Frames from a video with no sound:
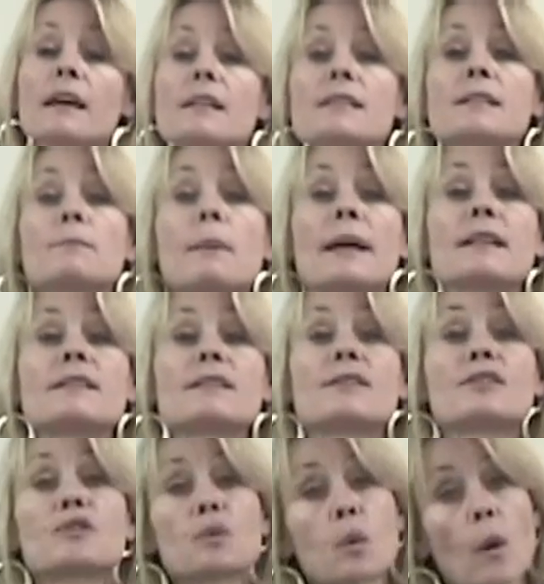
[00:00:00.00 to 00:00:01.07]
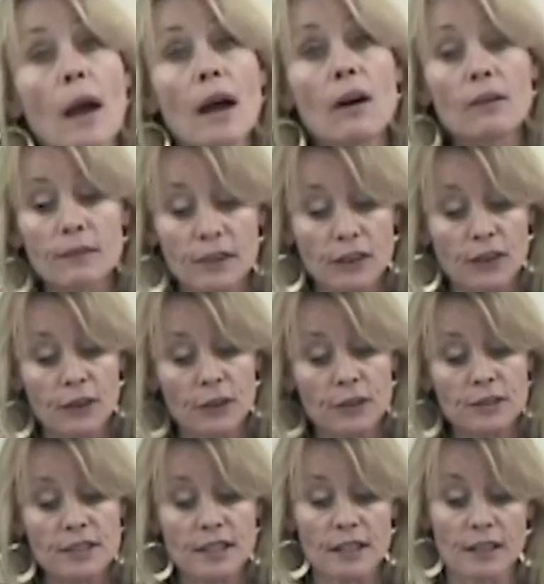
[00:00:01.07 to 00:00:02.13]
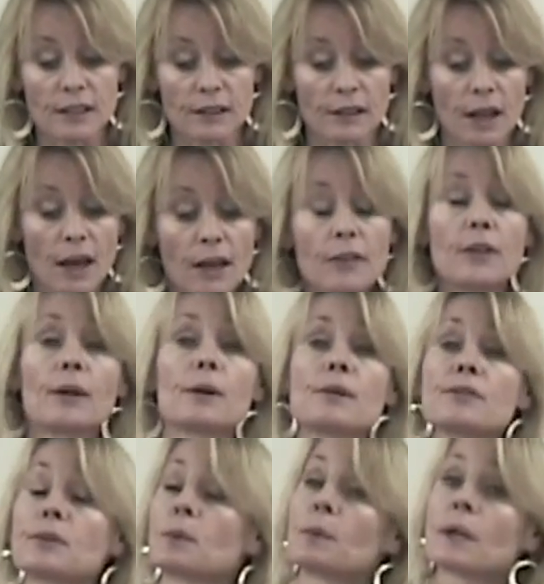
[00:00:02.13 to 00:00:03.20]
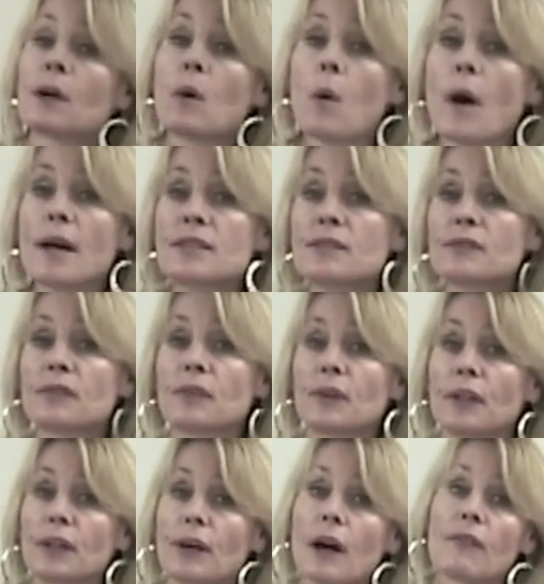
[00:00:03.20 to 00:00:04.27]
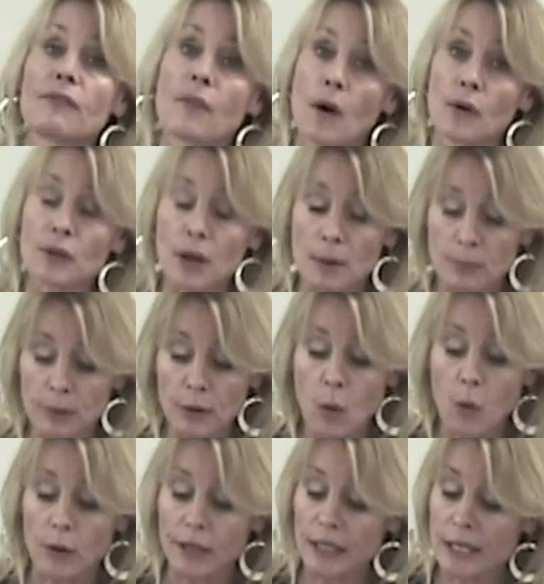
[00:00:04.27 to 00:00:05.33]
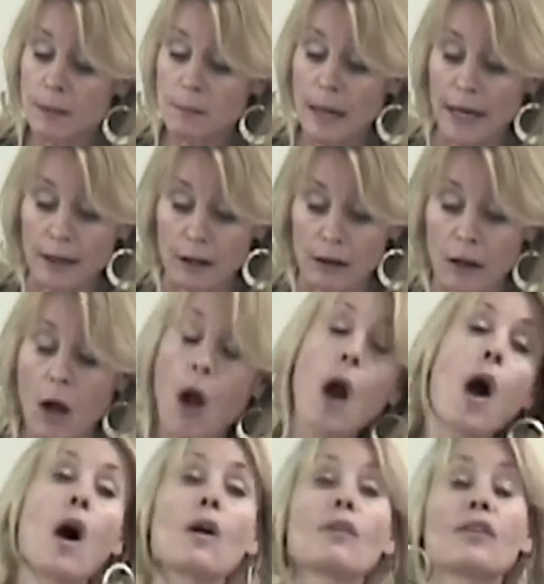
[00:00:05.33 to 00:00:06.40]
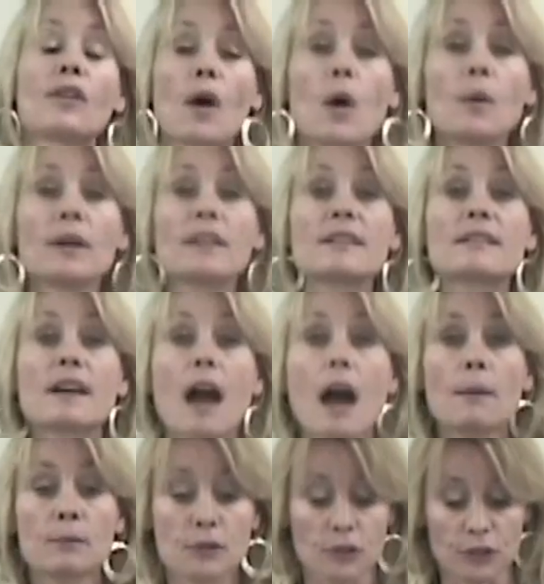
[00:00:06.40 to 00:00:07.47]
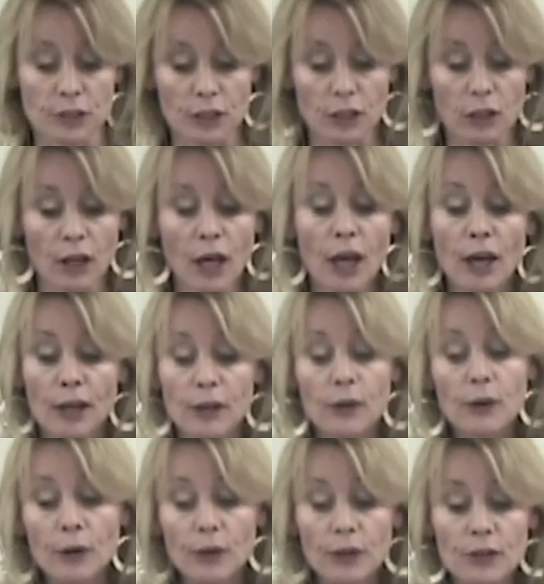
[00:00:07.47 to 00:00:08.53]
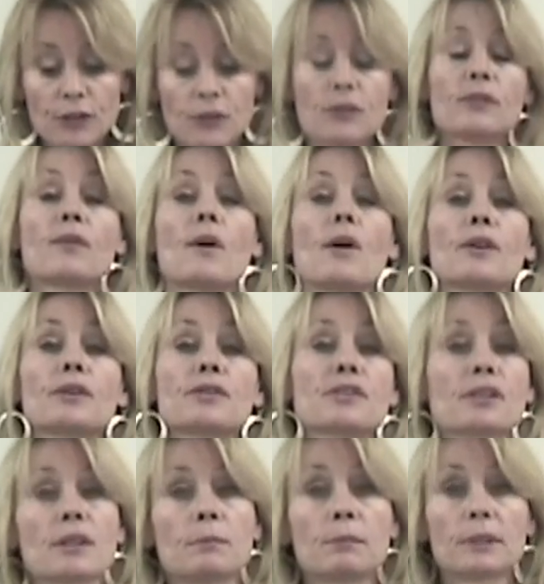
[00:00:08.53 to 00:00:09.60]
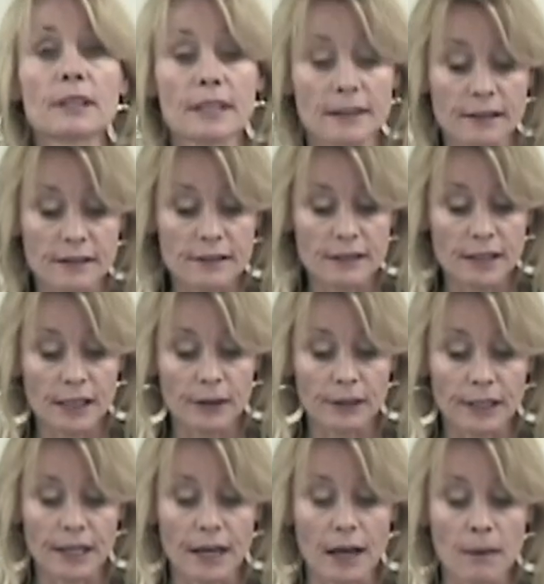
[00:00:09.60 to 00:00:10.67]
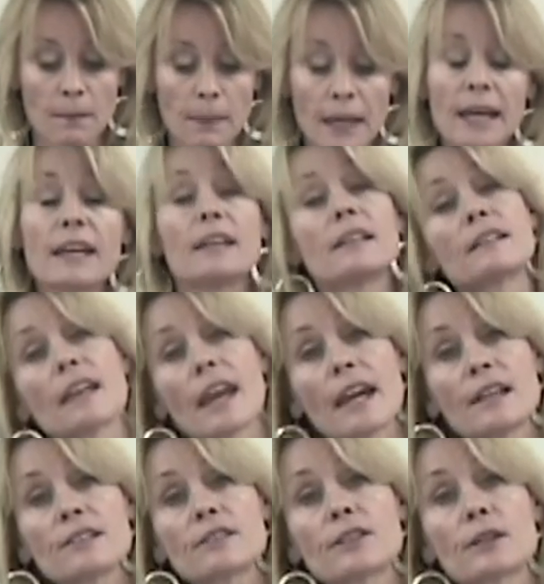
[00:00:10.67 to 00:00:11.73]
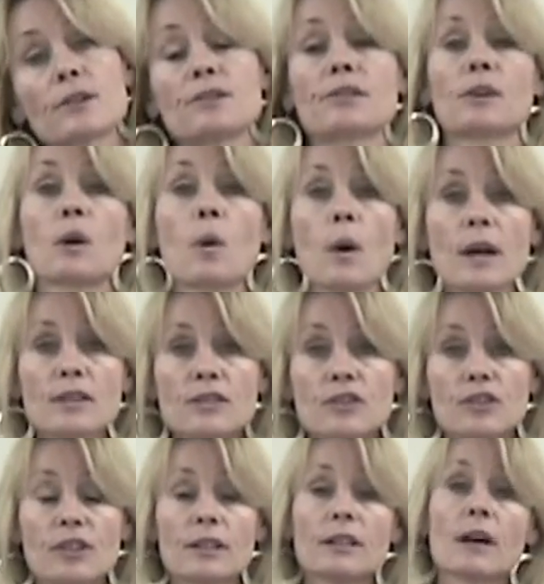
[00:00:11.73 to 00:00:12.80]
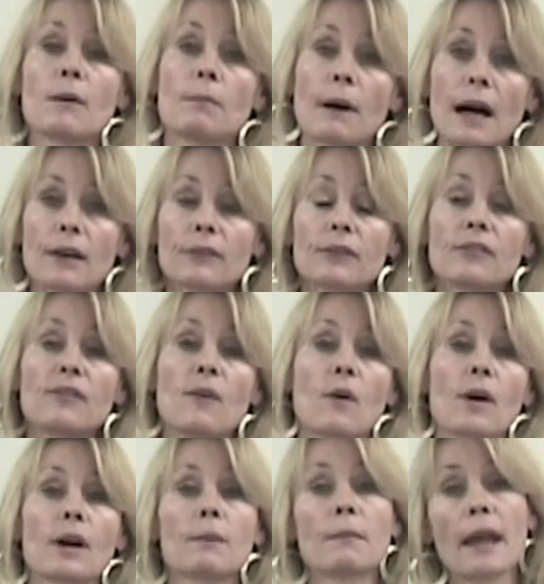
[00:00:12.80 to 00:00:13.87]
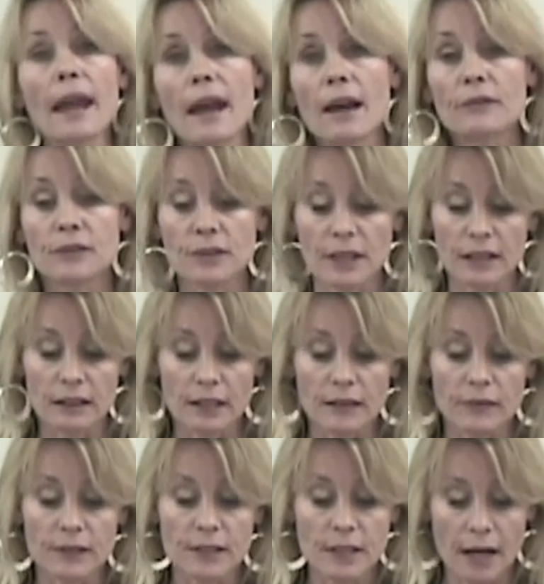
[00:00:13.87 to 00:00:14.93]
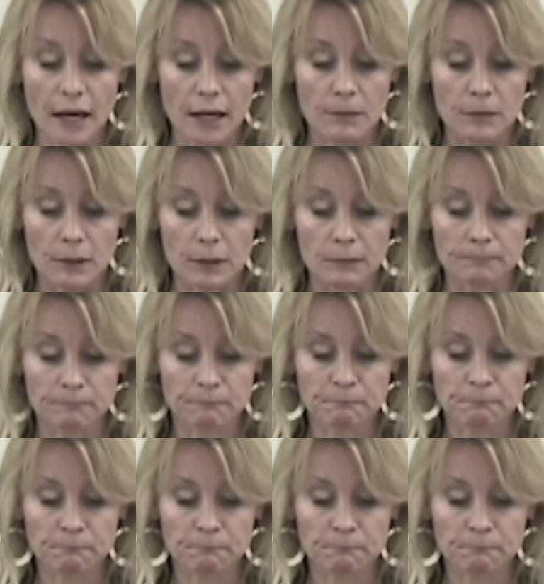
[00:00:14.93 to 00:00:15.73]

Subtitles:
In spaces 12 and 13, there is a request for a phone number or email. Although it is optional, encourage the voter to complete this area in case there is a question about the form after they leave the table.